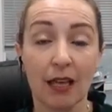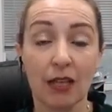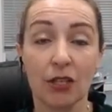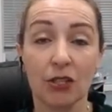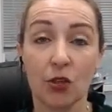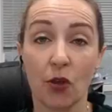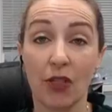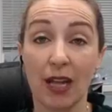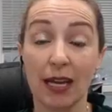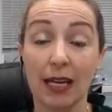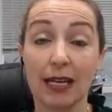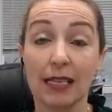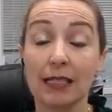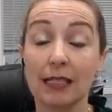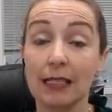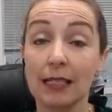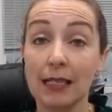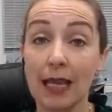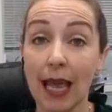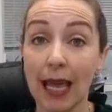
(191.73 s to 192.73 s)
so that it is
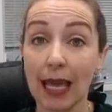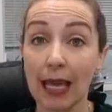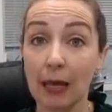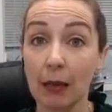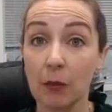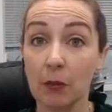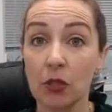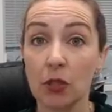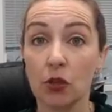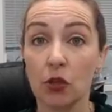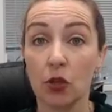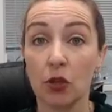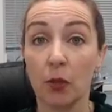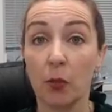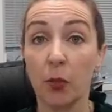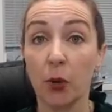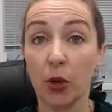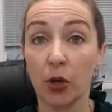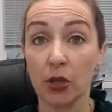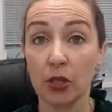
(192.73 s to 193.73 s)
named to the
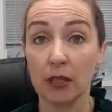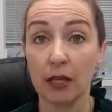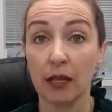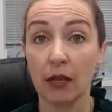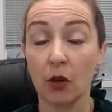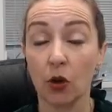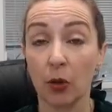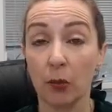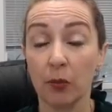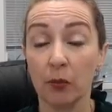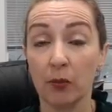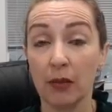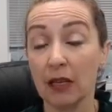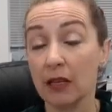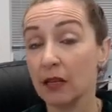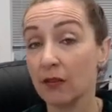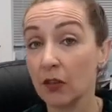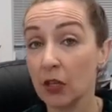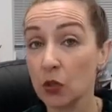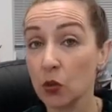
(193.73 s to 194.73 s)
person or
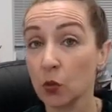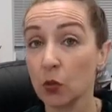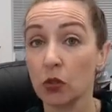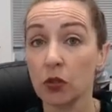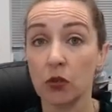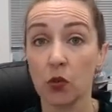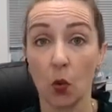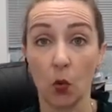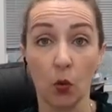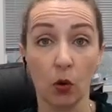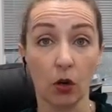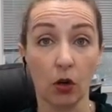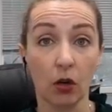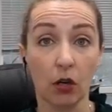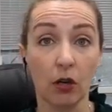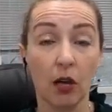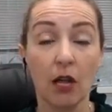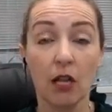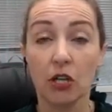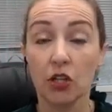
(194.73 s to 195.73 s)
individuals
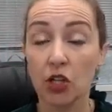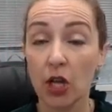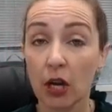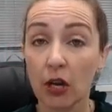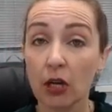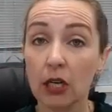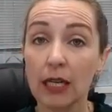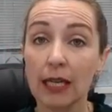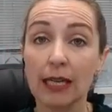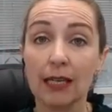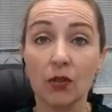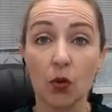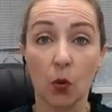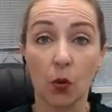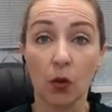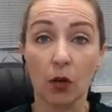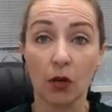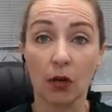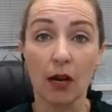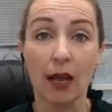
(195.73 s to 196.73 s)
or charities
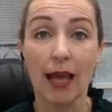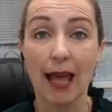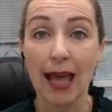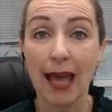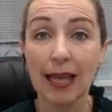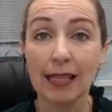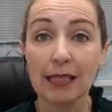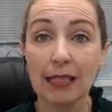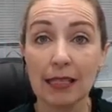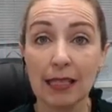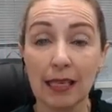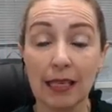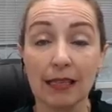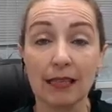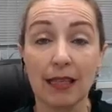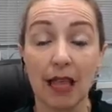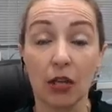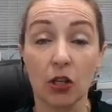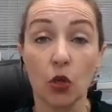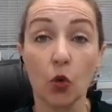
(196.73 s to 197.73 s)
or entities
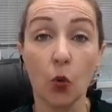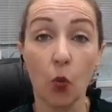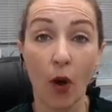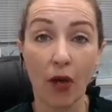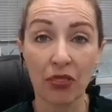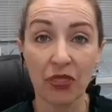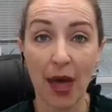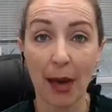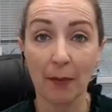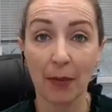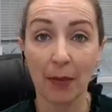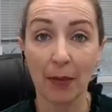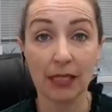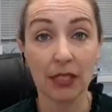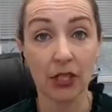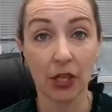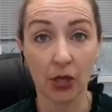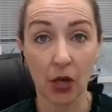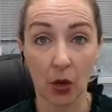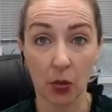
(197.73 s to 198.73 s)
that you want that money
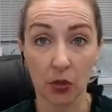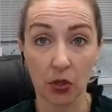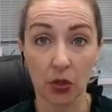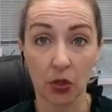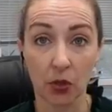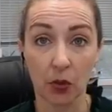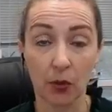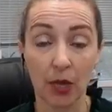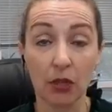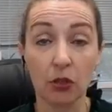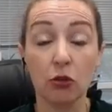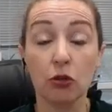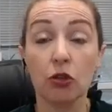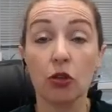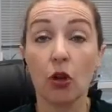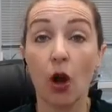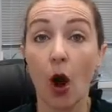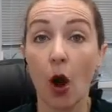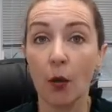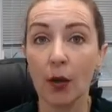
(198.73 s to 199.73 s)
to go to, and you
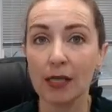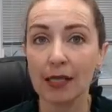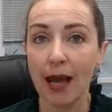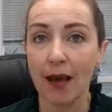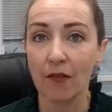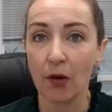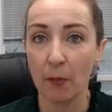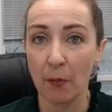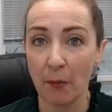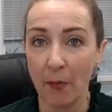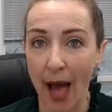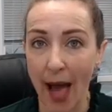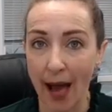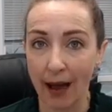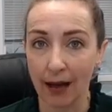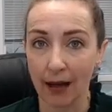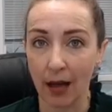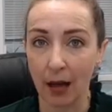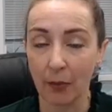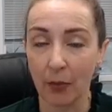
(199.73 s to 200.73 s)
should always have a
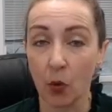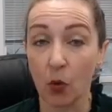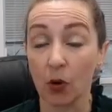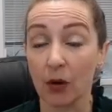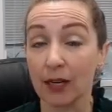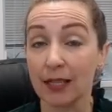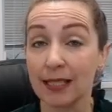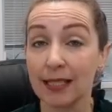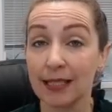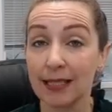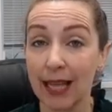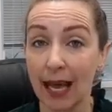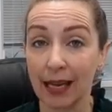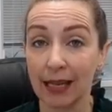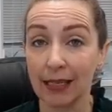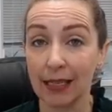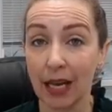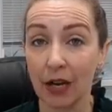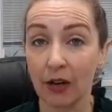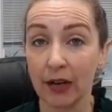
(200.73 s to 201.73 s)
backup or a
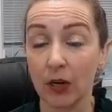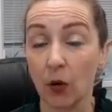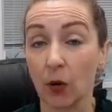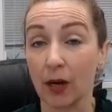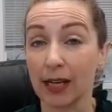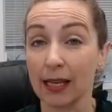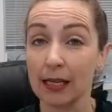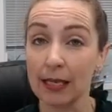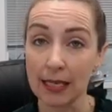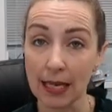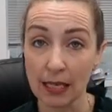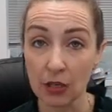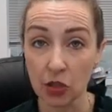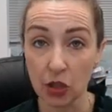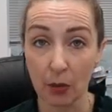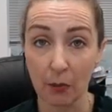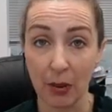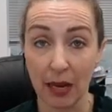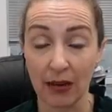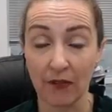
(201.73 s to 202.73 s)
secondary or
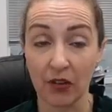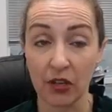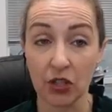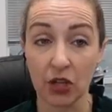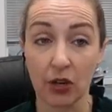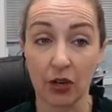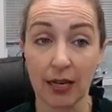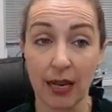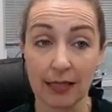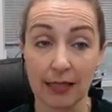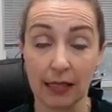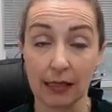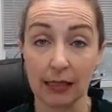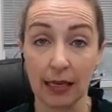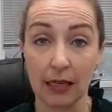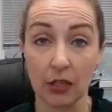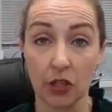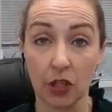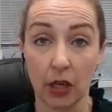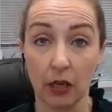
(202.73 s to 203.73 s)
contingent beneficiary
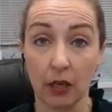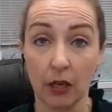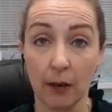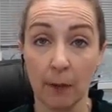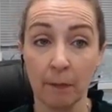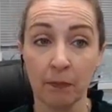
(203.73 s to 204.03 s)
designation.